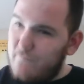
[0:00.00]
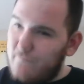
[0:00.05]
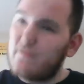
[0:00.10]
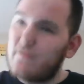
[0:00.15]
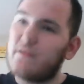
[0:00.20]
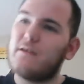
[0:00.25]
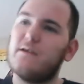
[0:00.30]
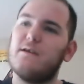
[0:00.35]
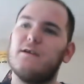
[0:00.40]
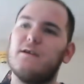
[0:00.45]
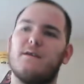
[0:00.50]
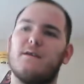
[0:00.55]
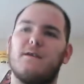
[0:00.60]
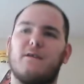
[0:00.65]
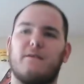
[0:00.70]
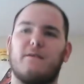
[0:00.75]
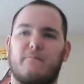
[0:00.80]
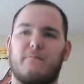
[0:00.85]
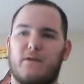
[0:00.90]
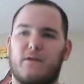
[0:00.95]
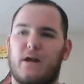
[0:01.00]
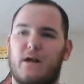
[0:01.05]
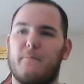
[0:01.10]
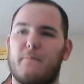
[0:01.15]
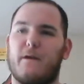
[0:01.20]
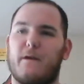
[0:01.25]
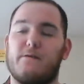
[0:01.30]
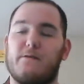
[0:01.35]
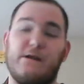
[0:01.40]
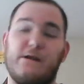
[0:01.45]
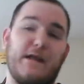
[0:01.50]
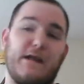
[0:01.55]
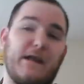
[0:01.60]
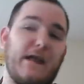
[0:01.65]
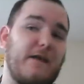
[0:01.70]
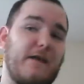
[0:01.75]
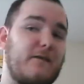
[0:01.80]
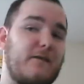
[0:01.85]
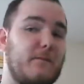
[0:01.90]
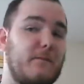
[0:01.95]
thinking it had been a lot better, it
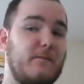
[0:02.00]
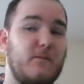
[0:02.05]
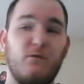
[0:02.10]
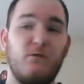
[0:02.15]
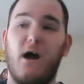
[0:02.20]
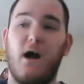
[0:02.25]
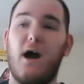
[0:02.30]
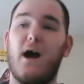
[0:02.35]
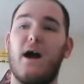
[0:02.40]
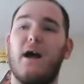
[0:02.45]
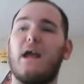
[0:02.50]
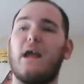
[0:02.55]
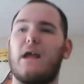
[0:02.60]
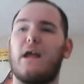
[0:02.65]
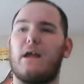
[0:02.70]
hit from new high,